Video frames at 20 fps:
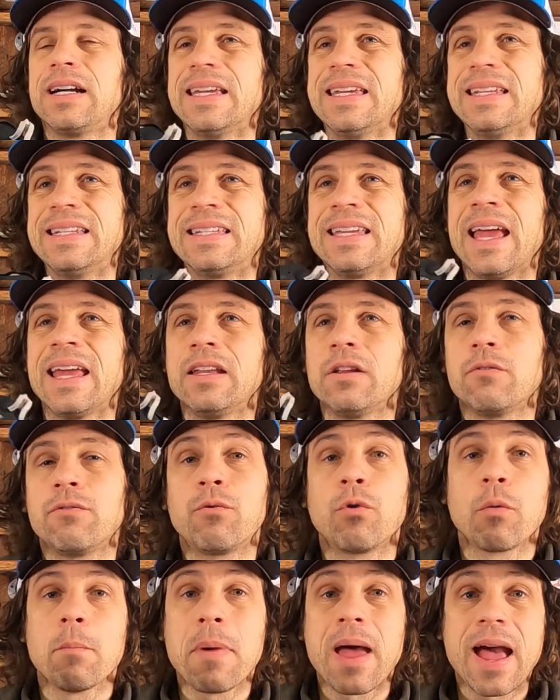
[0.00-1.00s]
intended
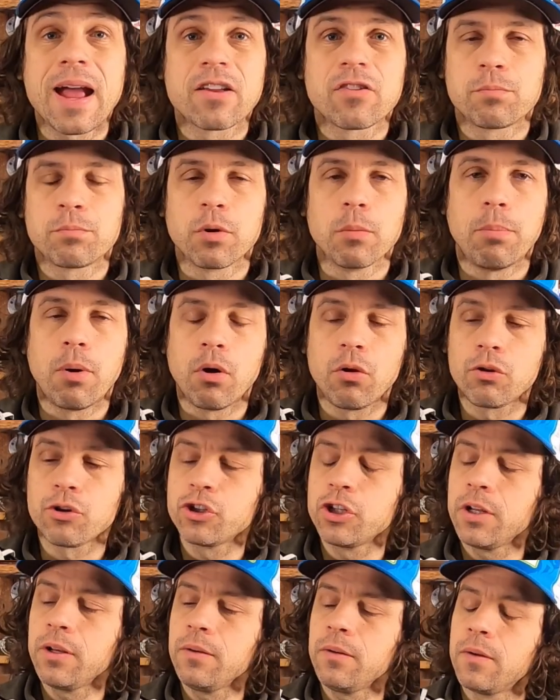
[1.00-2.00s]
for max
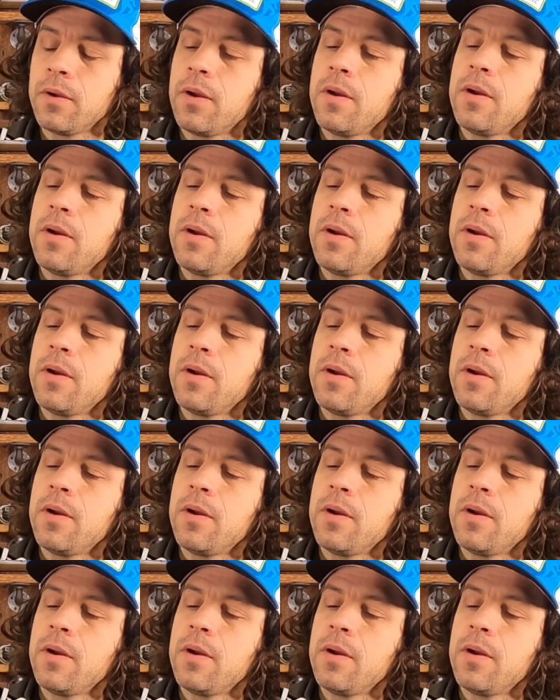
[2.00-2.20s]
propulsion.